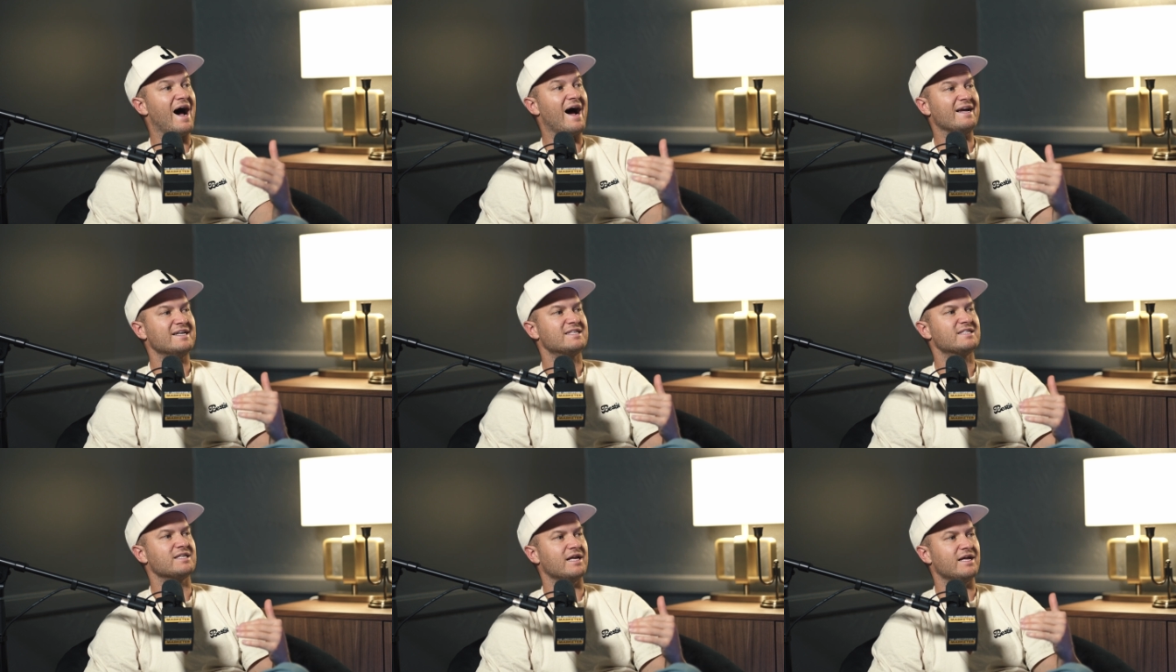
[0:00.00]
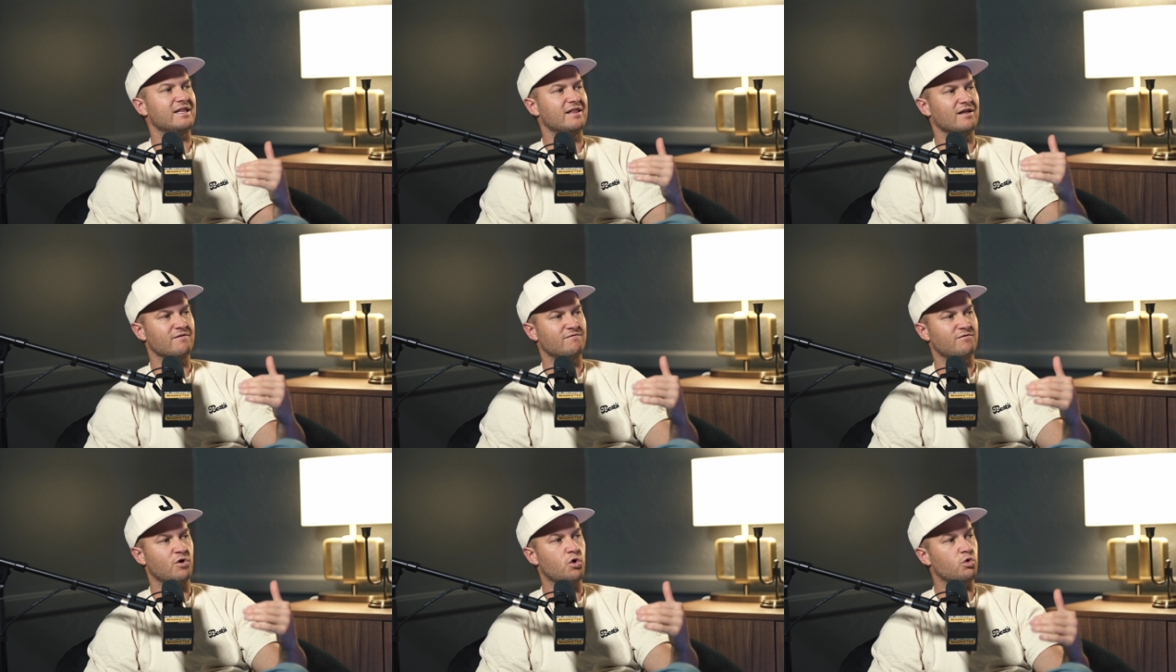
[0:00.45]
isolate the
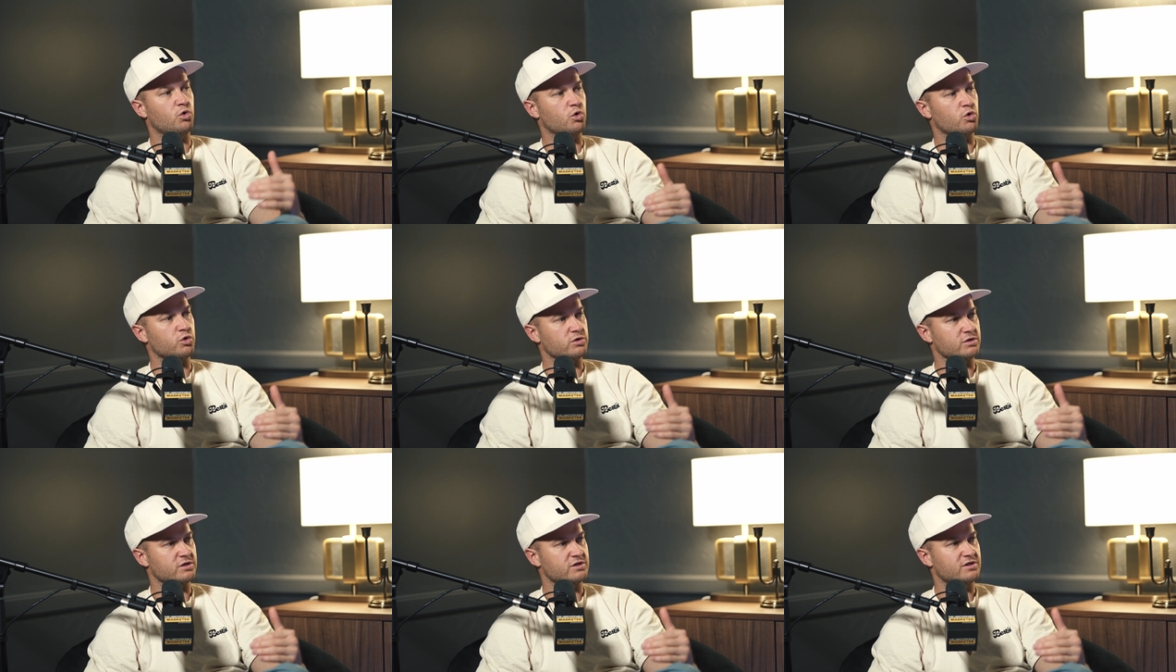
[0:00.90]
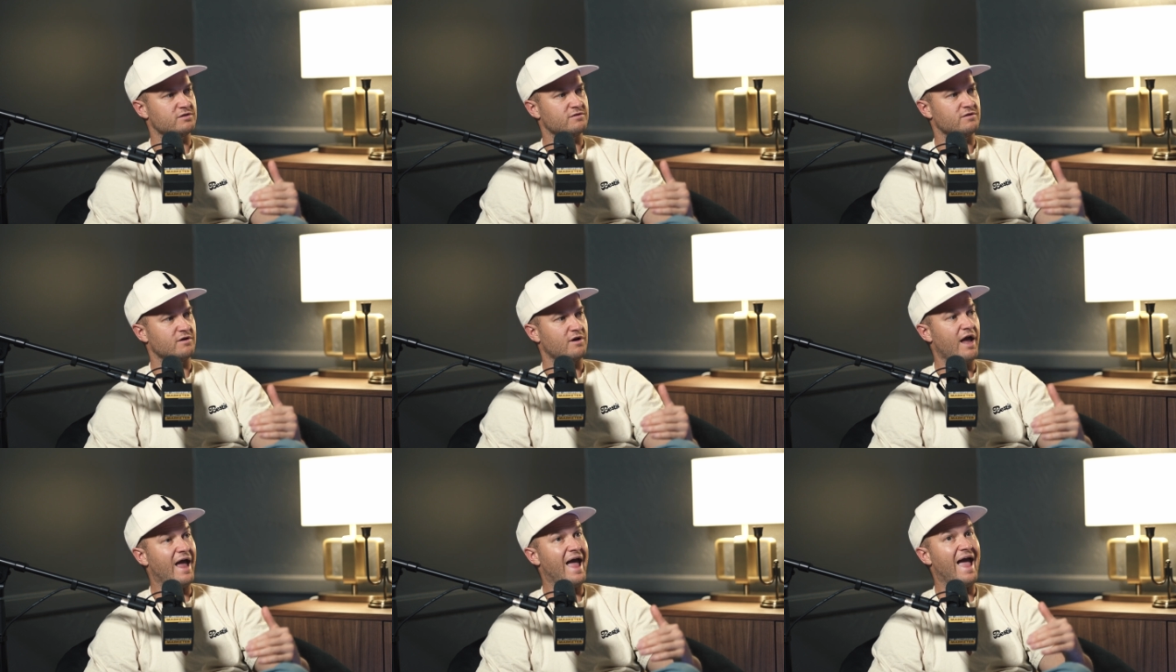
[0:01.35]
vocals
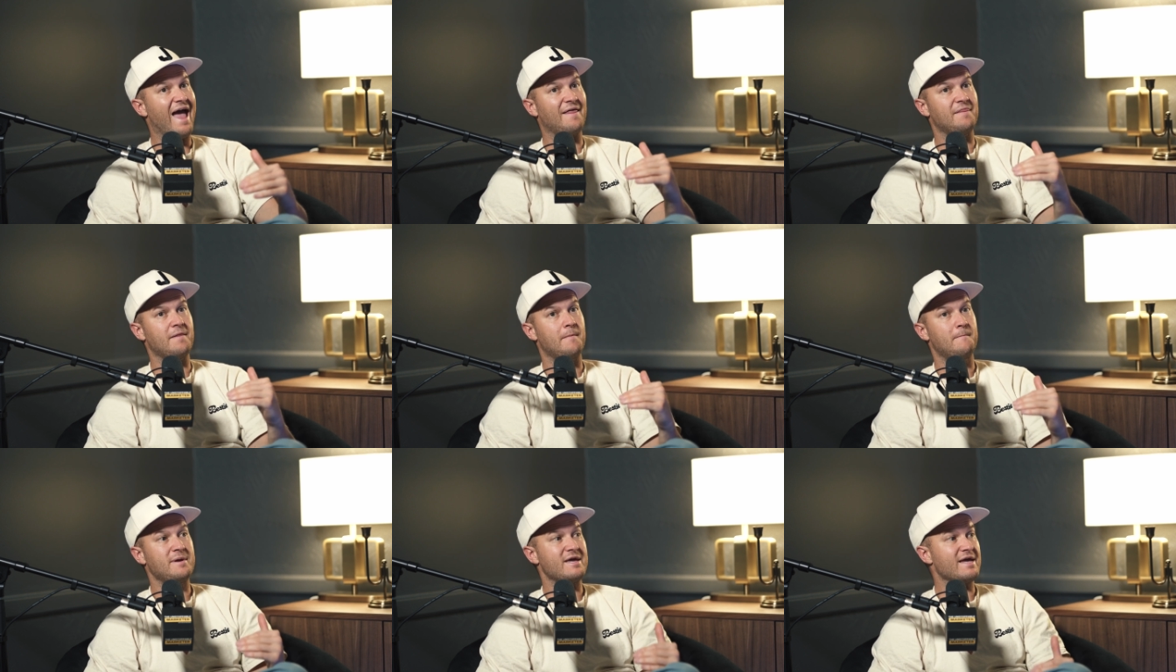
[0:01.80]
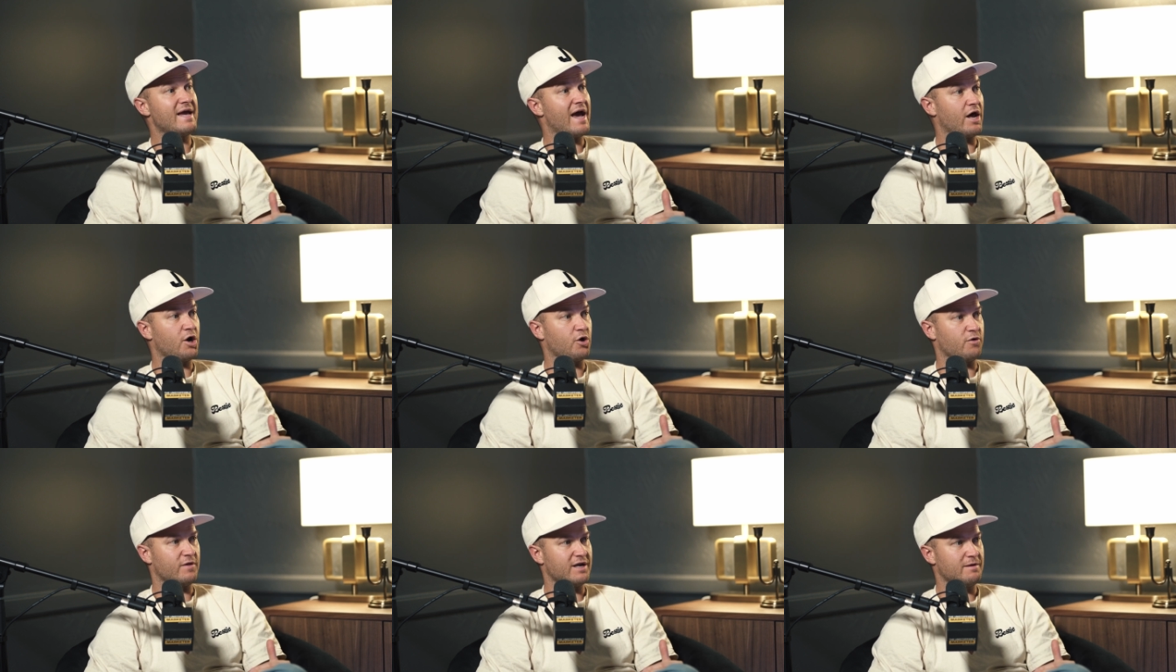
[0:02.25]
and the
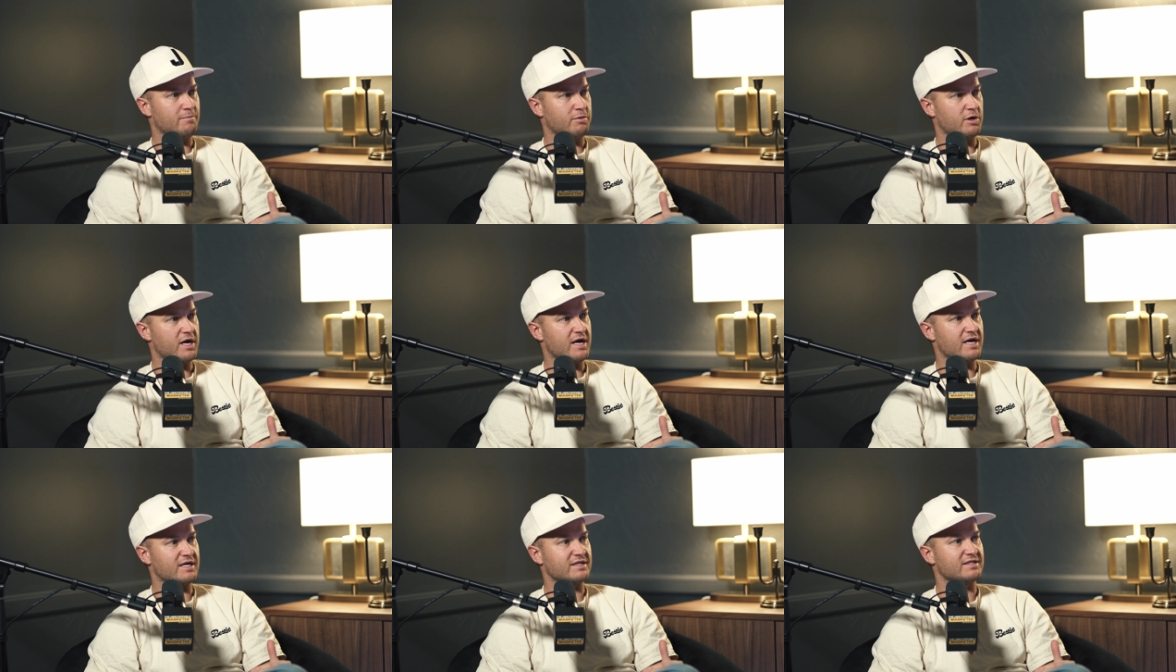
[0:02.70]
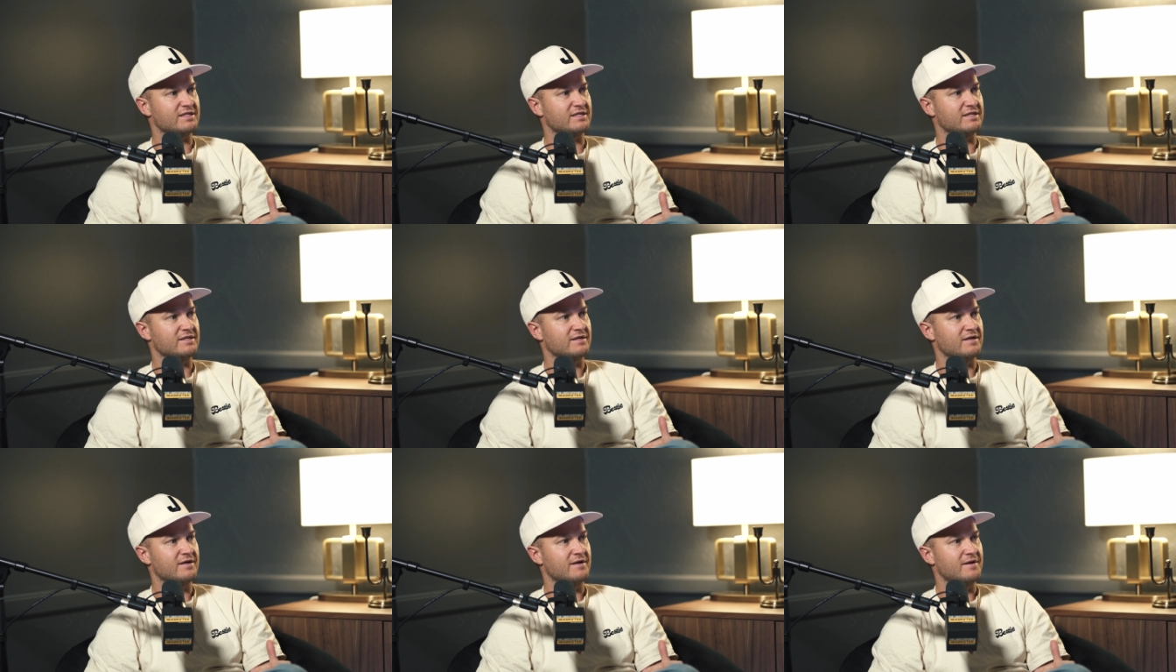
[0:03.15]
piano that he plays.